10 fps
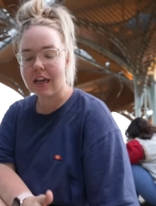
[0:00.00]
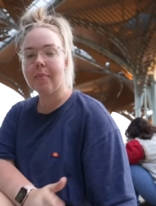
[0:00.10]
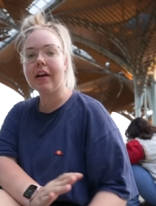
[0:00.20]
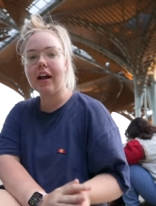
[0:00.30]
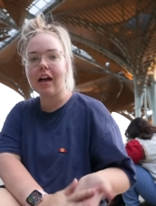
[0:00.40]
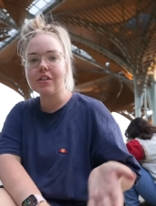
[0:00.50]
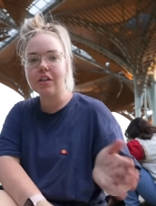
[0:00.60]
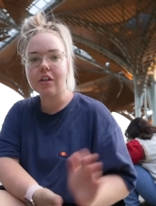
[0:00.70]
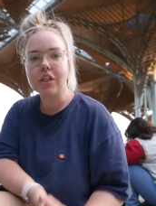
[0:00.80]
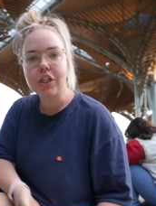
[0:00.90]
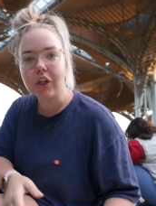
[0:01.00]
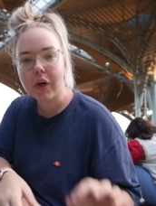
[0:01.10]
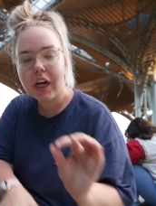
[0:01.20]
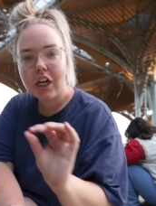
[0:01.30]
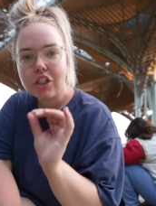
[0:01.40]
I'm going to ask you
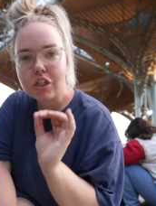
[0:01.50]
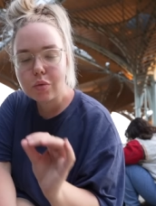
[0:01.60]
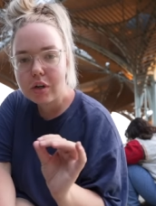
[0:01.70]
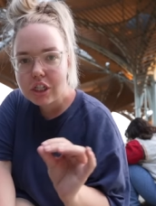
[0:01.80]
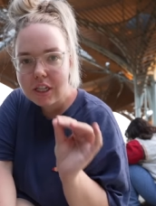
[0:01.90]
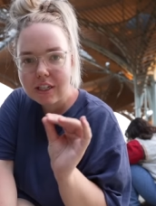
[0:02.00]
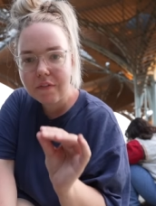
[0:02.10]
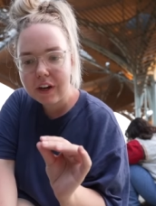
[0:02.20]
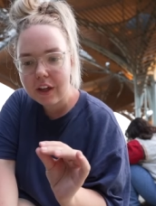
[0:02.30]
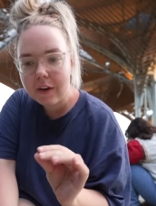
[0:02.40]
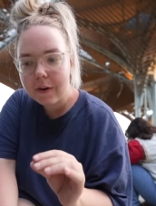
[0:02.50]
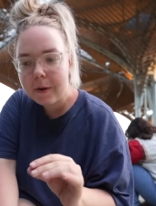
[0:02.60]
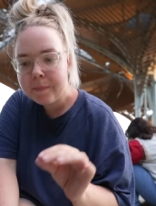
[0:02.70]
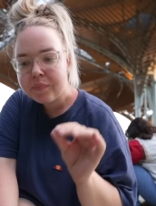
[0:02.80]
to just watch this video